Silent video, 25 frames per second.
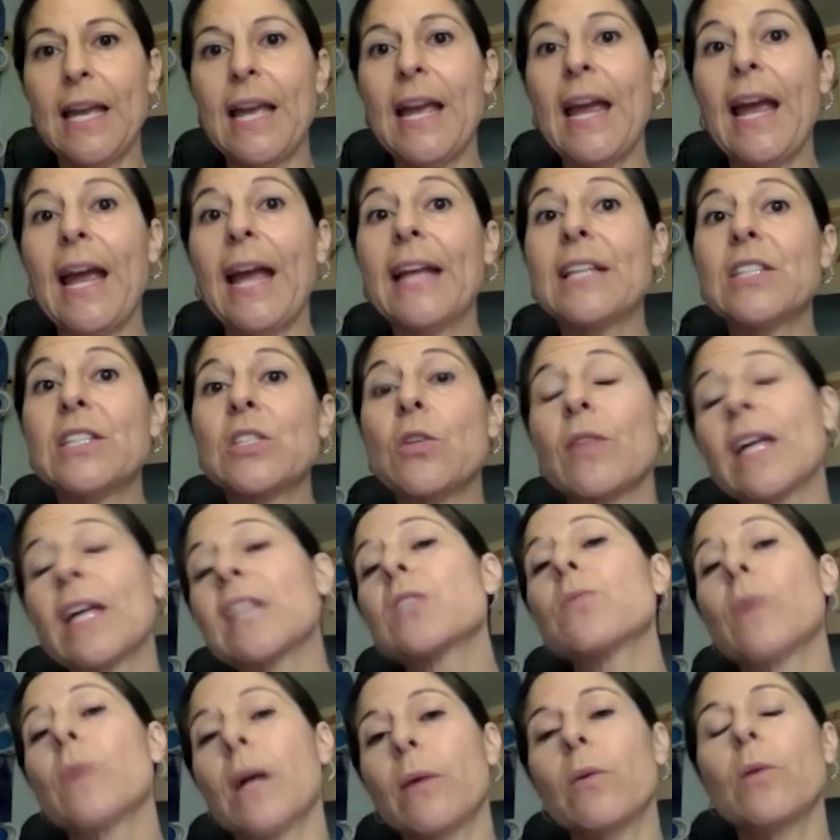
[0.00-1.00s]
And so
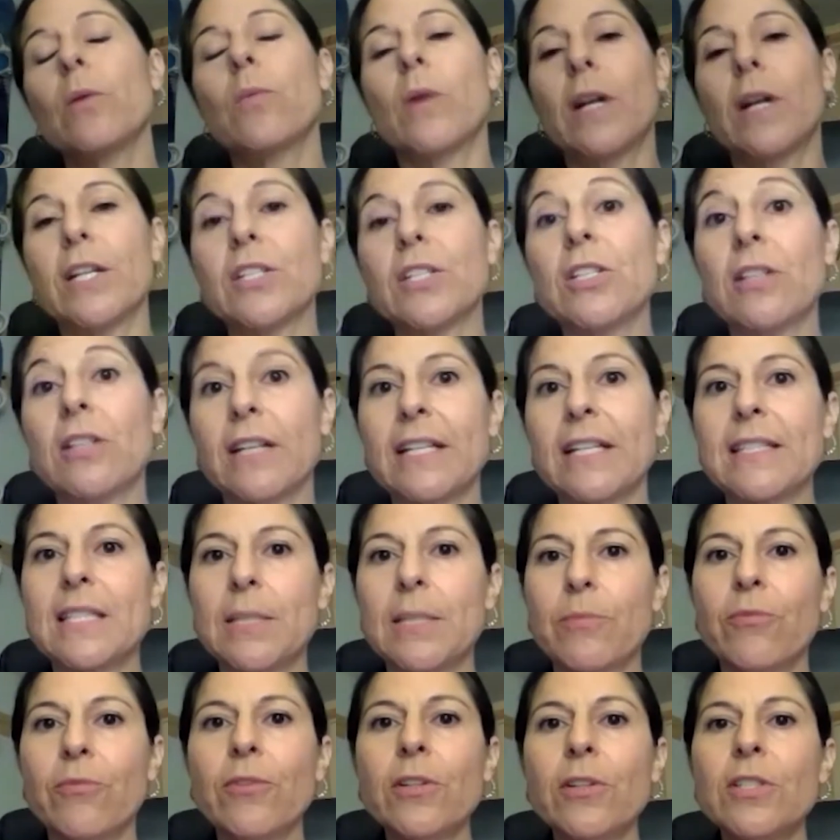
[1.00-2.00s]
that's why we wanted to look at
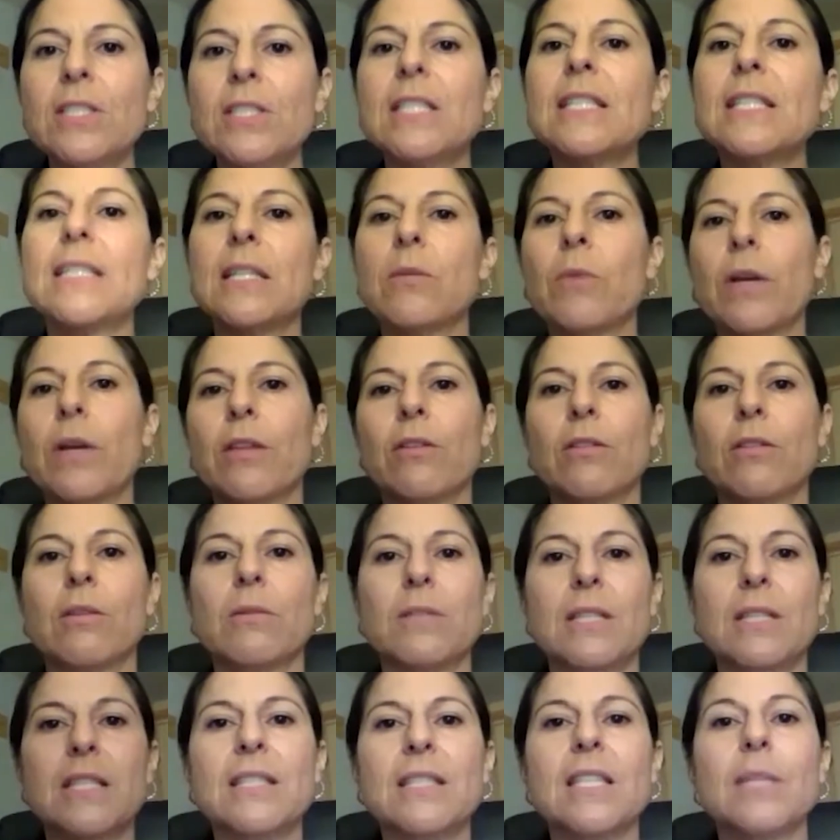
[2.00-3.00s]
sleep first to see whether there
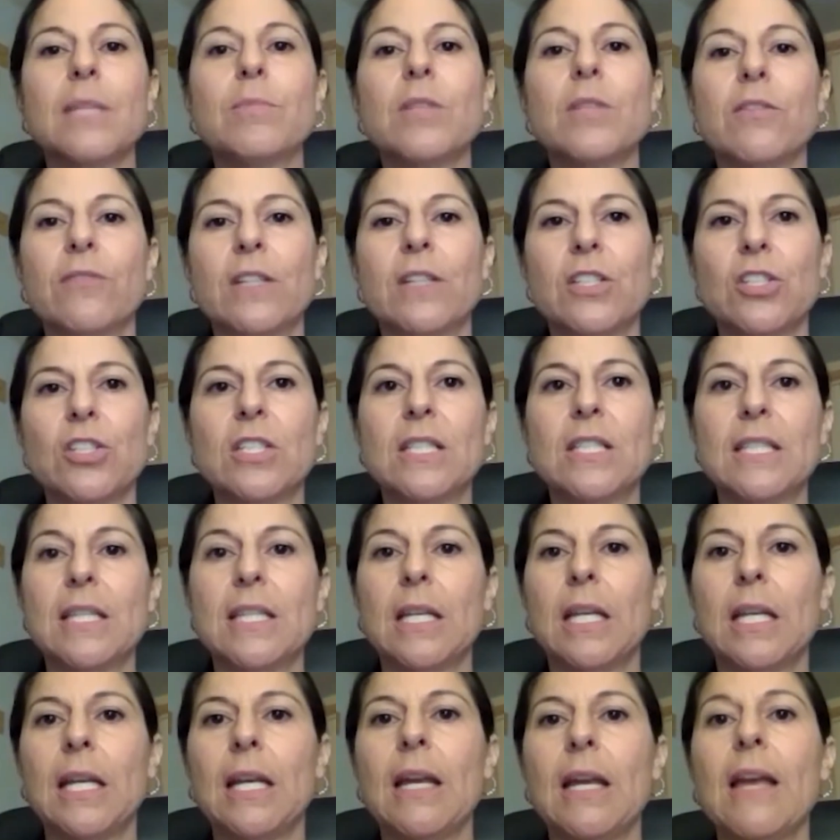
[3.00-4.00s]
was a sleep
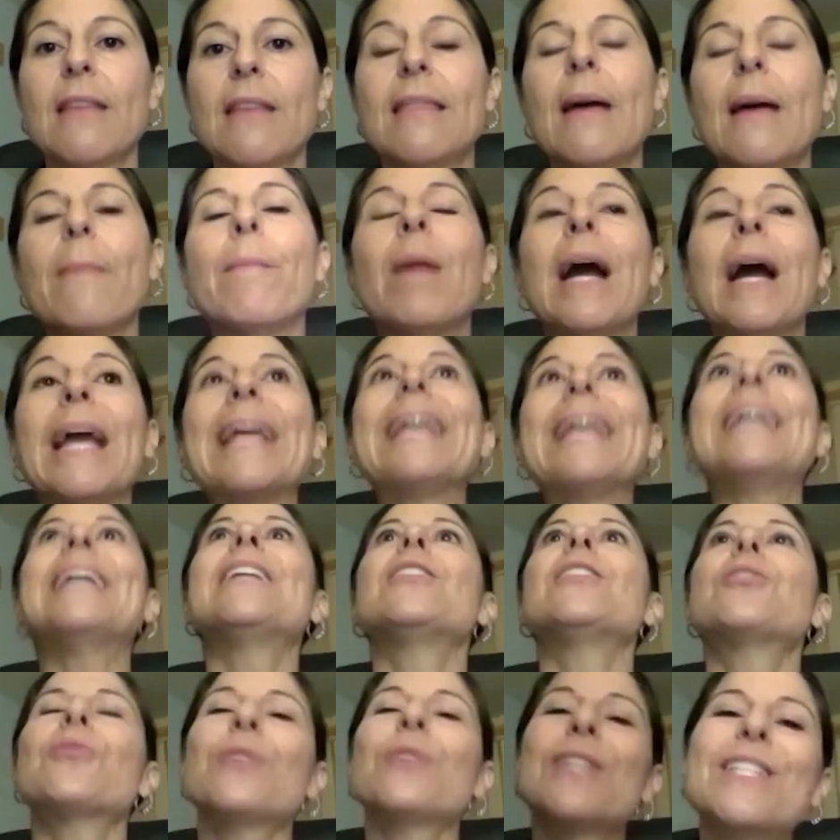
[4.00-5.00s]
deficiency that might
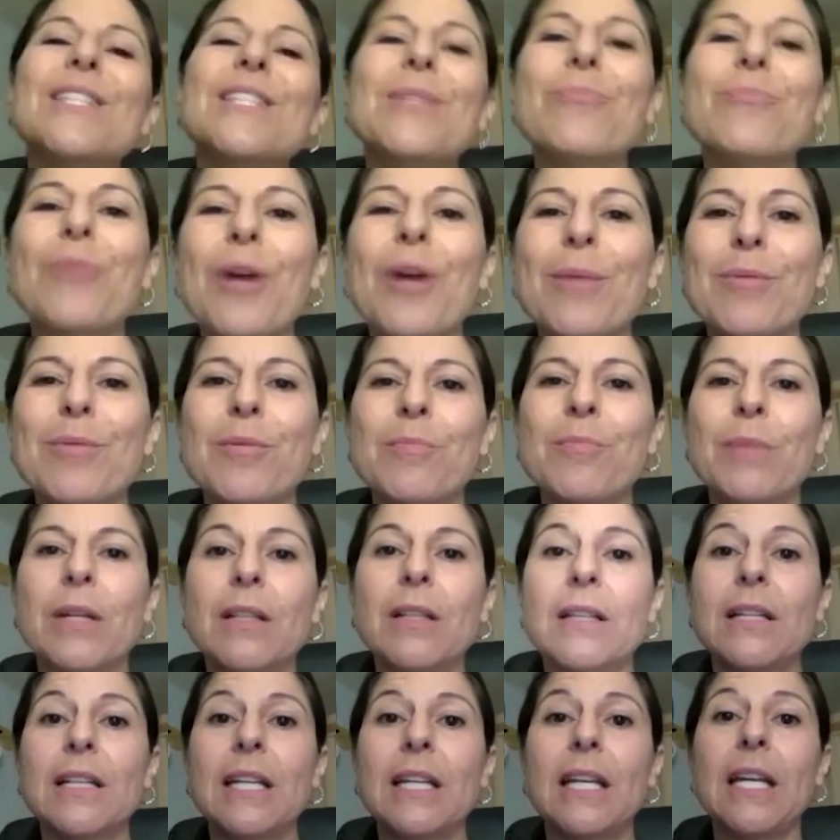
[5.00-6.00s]
increase the
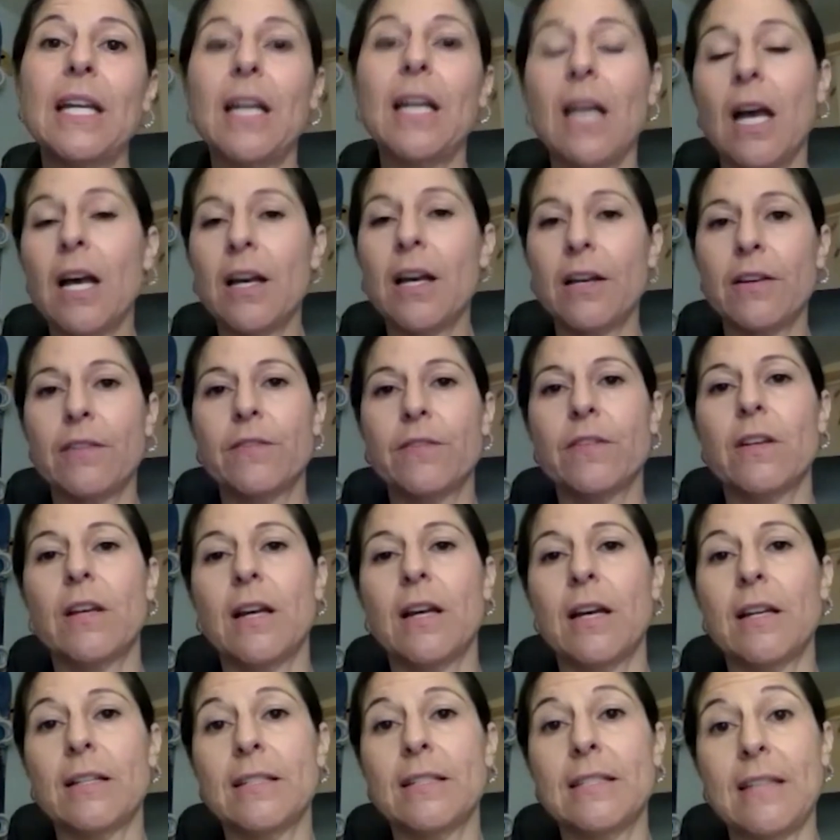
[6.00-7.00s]
probability of uh,